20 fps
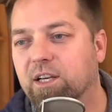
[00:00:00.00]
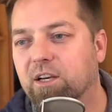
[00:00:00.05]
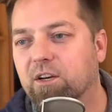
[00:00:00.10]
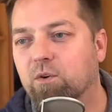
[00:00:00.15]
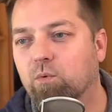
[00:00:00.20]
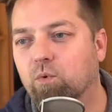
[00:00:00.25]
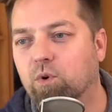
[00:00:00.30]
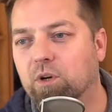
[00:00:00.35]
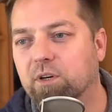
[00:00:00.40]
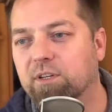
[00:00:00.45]

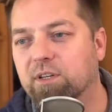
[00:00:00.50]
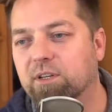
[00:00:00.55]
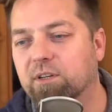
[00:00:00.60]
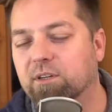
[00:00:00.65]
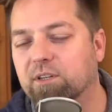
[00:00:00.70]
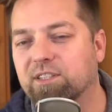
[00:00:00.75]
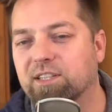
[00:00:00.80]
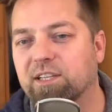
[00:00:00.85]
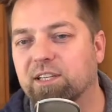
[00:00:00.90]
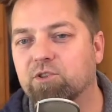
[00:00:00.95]
we're
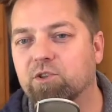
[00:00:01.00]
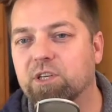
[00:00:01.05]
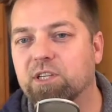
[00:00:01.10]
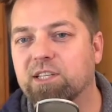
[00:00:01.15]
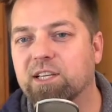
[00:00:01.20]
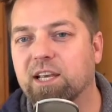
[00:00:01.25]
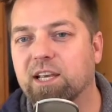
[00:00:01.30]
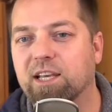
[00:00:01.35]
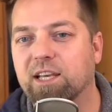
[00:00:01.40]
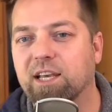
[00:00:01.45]
essentially
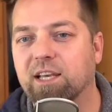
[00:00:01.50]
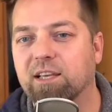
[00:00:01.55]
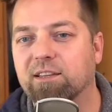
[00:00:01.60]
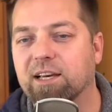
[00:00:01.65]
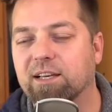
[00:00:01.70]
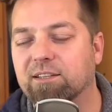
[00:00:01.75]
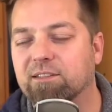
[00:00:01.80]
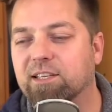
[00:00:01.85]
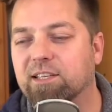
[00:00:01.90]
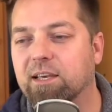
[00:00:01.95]
taking
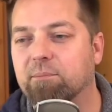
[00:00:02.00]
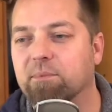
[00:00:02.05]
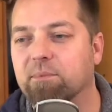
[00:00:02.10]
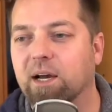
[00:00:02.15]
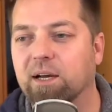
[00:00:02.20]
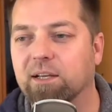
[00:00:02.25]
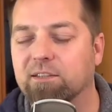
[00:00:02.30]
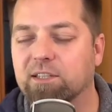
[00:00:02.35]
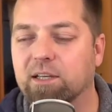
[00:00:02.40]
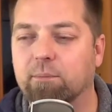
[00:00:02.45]
that same
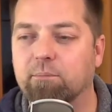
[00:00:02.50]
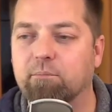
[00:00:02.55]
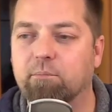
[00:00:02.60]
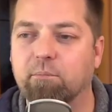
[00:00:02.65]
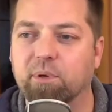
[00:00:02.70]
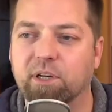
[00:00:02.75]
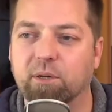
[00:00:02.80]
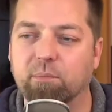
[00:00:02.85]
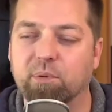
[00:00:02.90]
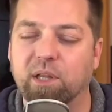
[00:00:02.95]
concept
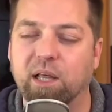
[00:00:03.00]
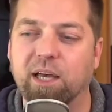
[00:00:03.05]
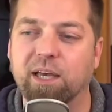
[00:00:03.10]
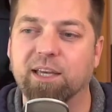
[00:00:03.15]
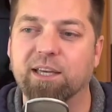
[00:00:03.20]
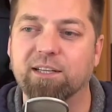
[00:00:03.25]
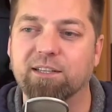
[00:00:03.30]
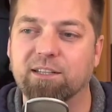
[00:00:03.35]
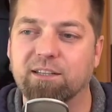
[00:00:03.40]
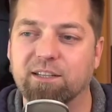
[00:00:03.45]
but
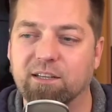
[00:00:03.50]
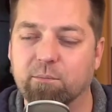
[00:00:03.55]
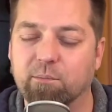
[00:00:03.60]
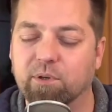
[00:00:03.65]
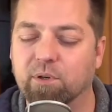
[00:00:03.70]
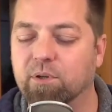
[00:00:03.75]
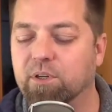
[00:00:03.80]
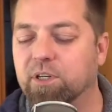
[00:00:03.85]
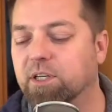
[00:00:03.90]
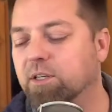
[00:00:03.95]
applying it to the
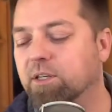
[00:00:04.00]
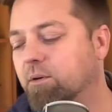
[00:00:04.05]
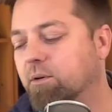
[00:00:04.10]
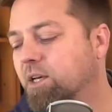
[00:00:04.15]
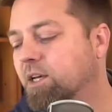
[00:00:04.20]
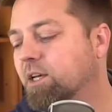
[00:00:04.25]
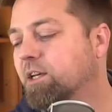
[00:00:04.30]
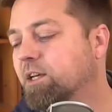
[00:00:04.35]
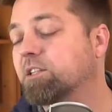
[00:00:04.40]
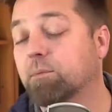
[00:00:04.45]
ability
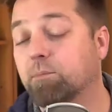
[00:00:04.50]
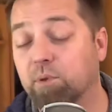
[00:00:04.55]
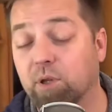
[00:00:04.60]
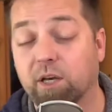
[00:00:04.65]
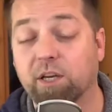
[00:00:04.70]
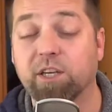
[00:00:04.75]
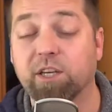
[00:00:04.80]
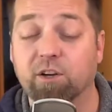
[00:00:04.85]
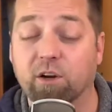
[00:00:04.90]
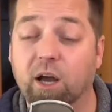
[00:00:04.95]
to
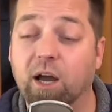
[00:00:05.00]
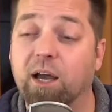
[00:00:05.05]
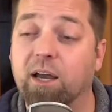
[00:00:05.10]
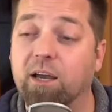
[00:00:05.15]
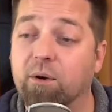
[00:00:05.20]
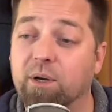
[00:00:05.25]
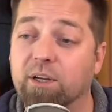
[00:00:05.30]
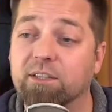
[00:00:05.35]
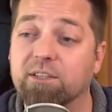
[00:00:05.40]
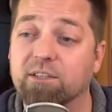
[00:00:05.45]
plug your
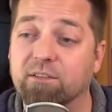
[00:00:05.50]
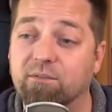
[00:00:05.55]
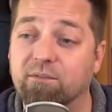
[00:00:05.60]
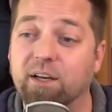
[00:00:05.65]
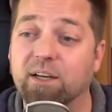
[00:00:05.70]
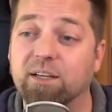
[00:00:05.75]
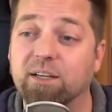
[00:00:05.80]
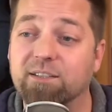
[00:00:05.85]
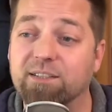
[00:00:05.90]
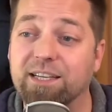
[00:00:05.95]
iOS
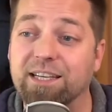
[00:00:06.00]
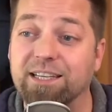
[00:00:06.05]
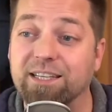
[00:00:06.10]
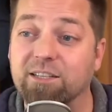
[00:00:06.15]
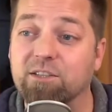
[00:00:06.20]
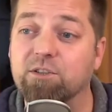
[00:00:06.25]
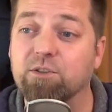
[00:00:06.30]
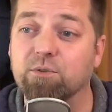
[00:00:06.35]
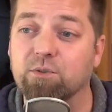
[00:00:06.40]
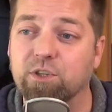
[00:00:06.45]
device
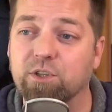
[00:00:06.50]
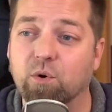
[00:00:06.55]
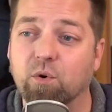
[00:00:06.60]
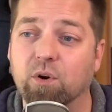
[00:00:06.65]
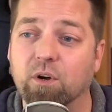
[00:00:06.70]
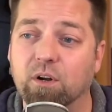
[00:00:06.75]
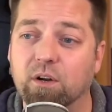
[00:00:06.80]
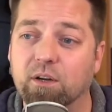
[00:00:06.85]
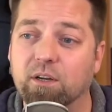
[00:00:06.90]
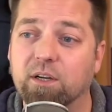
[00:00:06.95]
into
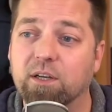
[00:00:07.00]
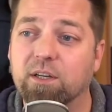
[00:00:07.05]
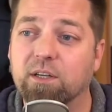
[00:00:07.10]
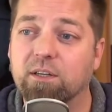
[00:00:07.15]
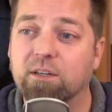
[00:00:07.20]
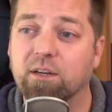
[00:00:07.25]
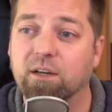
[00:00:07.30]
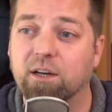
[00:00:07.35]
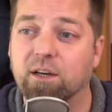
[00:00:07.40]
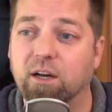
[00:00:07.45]
your
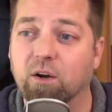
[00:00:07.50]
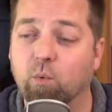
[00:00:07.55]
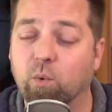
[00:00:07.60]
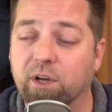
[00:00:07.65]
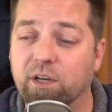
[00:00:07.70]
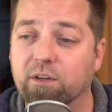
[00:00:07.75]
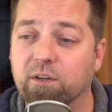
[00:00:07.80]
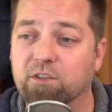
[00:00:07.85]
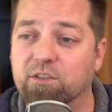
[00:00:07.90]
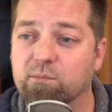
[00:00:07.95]

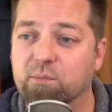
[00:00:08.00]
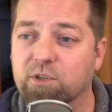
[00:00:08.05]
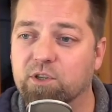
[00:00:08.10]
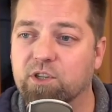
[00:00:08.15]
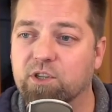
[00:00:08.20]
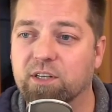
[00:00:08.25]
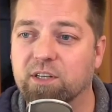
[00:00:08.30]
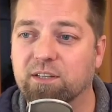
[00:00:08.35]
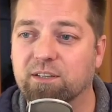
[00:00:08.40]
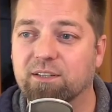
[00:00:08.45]
Windows
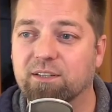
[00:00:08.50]
machine.